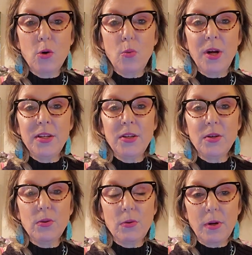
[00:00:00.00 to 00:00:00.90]
when
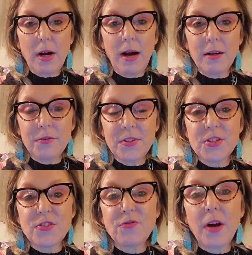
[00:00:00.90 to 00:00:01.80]
you are
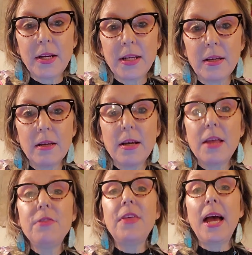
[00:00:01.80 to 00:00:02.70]
this funny,
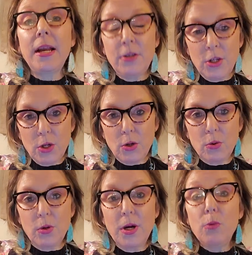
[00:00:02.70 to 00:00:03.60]
then
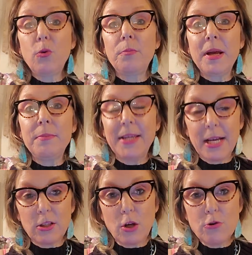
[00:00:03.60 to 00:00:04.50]
you will maybe
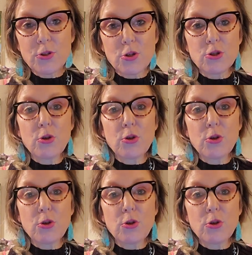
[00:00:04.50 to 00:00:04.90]
get closer.